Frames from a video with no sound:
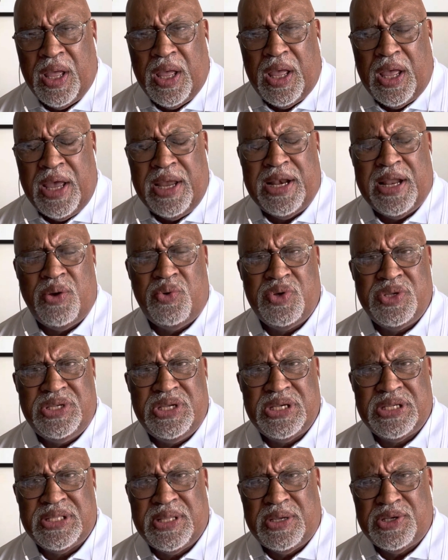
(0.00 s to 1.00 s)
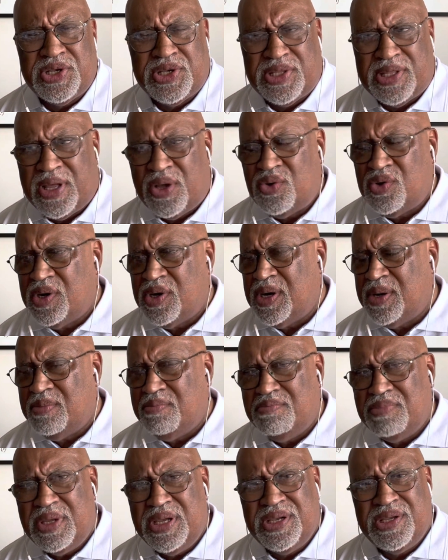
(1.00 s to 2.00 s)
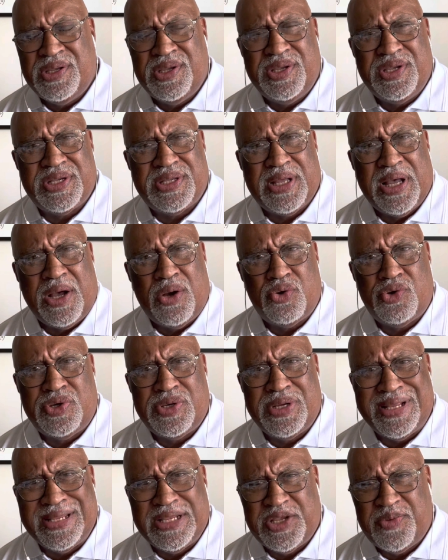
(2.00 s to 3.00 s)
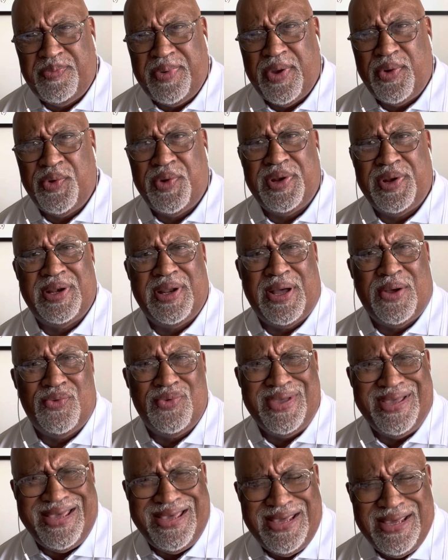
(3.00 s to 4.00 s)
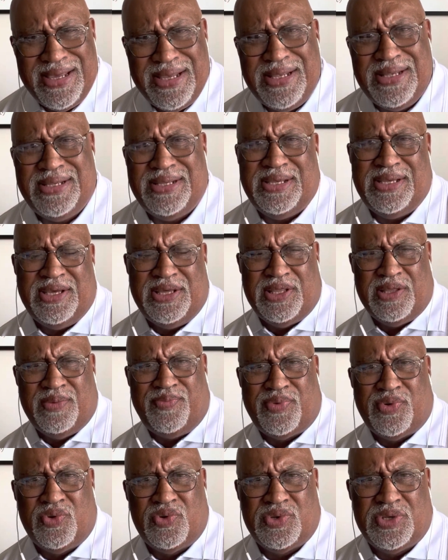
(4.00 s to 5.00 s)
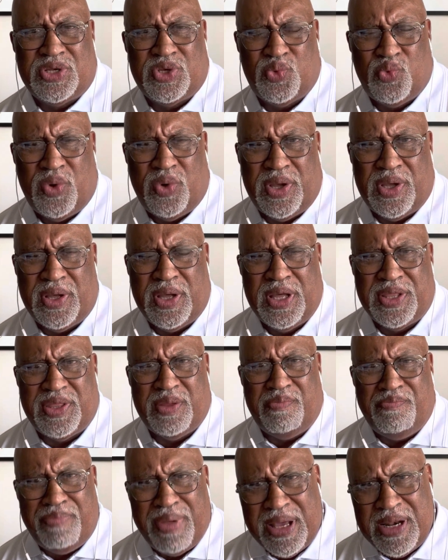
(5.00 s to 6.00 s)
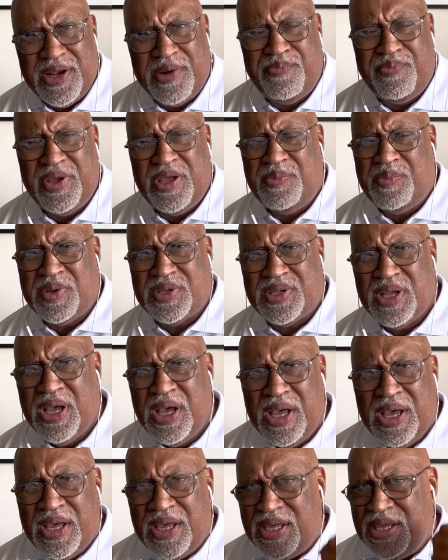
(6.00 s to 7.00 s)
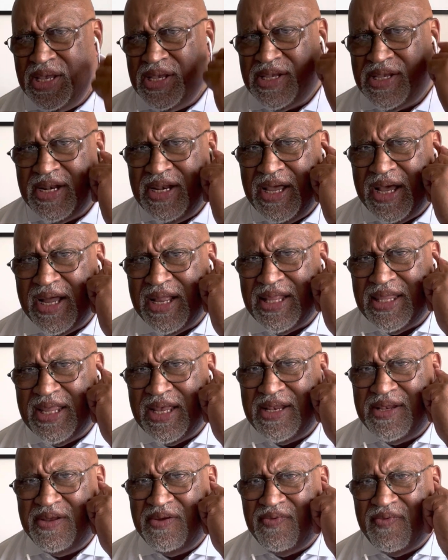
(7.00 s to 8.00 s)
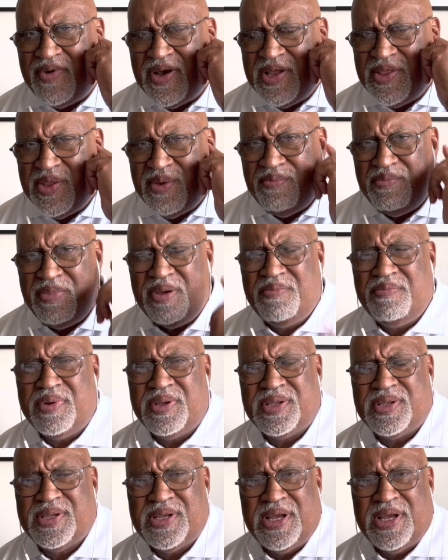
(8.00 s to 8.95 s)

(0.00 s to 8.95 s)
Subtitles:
And I was just astounded and amazed at just how transparent and how easy the process was. The ballot papers easily identified the members.